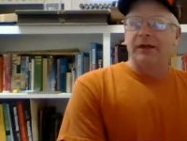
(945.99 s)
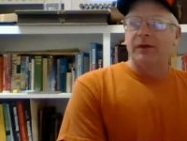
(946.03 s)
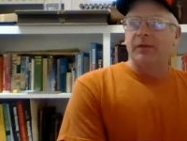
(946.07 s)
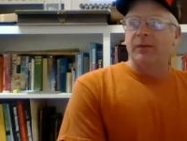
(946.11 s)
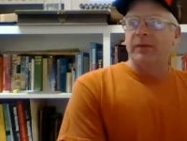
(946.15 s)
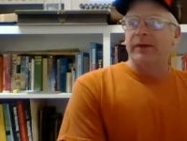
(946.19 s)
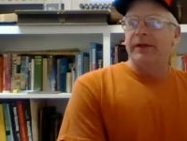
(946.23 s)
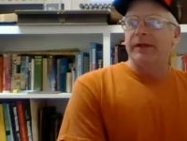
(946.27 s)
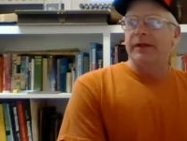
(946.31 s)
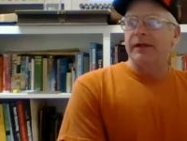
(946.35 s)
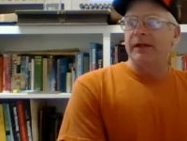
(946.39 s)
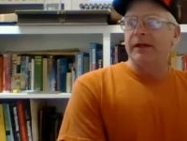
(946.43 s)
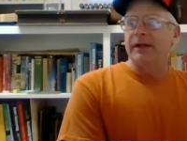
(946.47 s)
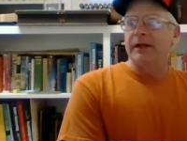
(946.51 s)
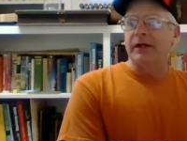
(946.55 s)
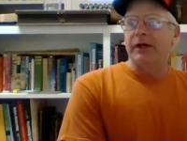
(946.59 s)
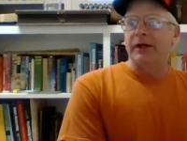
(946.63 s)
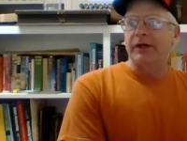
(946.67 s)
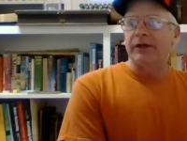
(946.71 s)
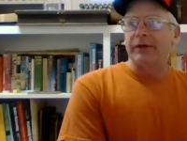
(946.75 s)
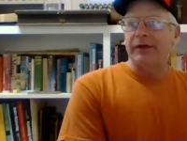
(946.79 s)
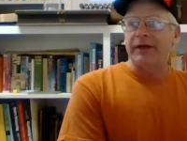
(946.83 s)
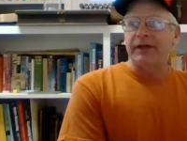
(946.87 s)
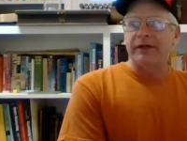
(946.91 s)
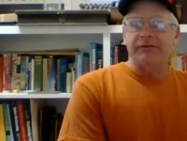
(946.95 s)
when a,
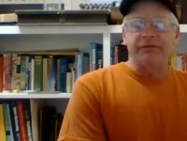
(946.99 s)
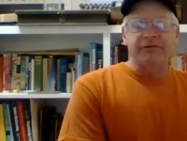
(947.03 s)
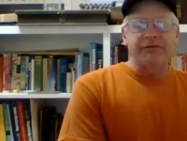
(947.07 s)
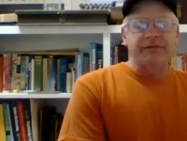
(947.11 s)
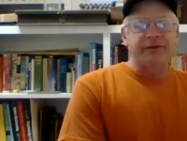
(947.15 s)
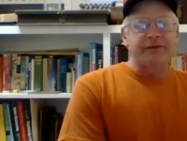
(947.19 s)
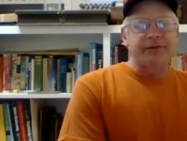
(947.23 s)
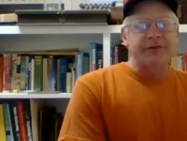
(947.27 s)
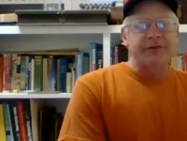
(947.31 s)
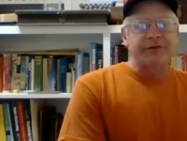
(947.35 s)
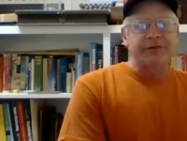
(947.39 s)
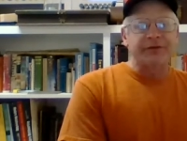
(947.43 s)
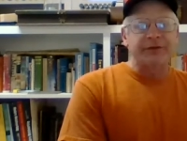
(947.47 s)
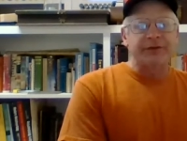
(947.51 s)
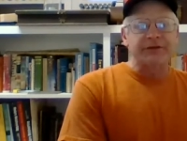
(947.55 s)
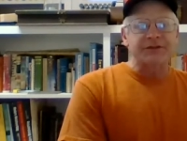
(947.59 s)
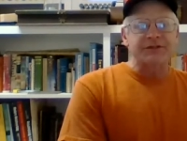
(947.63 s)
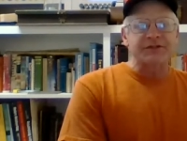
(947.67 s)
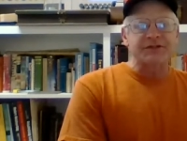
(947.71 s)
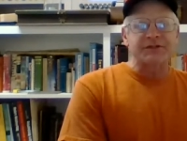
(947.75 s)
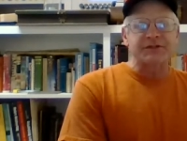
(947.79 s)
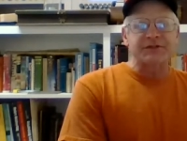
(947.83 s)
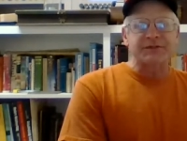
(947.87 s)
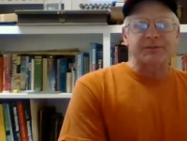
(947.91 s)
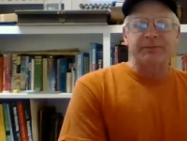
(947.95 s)
a, green field
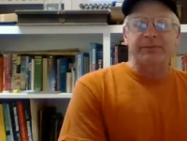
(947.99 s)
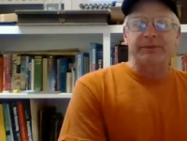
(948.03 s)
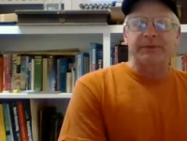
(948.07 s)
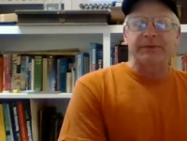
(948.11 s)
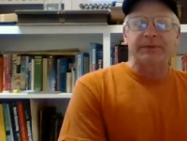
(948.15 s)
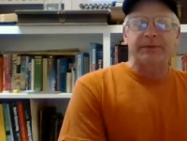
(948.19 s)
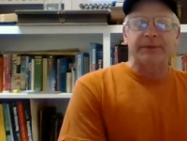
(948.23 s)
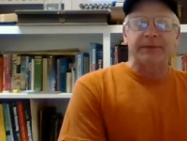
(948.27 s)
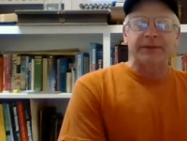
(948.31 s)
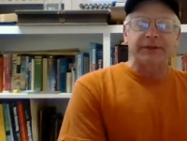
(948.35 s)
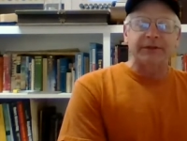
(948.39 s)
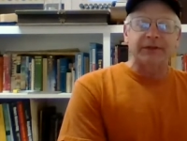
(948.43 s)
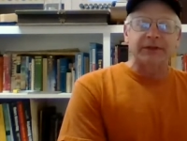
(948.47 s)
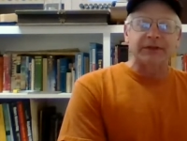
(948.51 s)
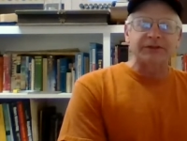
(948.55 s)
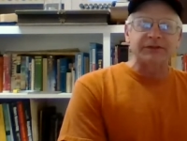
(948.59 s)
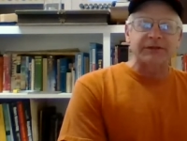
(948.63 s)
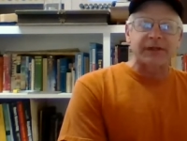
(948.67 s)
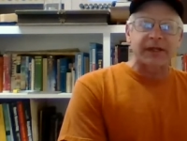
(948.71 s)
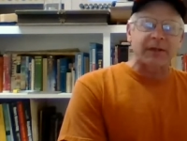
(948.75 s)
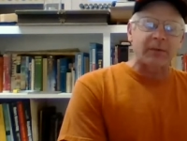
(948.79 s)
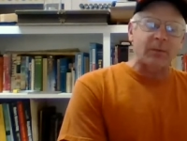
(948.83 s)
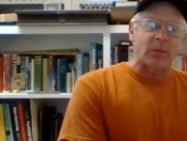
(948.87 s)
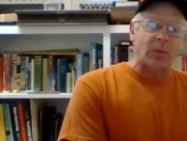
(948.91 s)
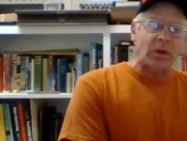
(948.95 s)
turns blue it looks
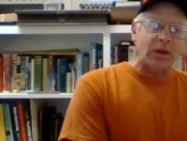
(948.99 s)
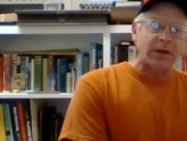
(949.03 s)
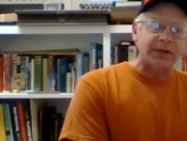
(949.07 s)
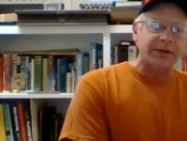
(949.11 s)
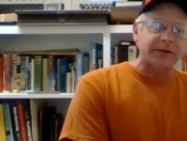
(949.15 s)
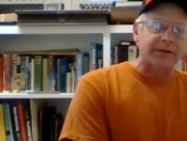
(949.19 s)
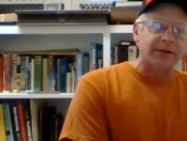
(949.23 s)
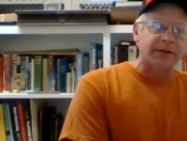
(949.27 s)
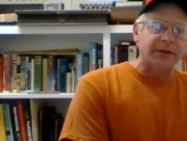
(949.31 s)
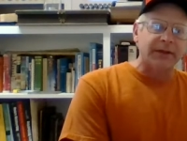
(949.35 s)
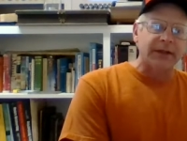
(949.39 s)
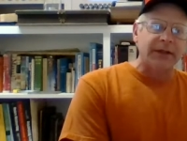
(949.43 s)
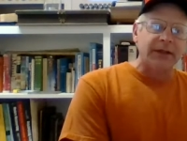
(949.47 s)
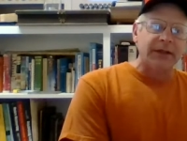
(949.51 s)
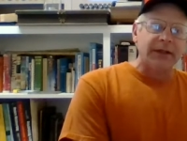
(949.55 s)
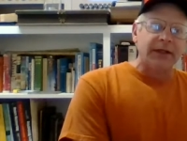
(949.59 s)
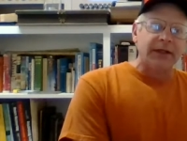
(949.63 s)
like water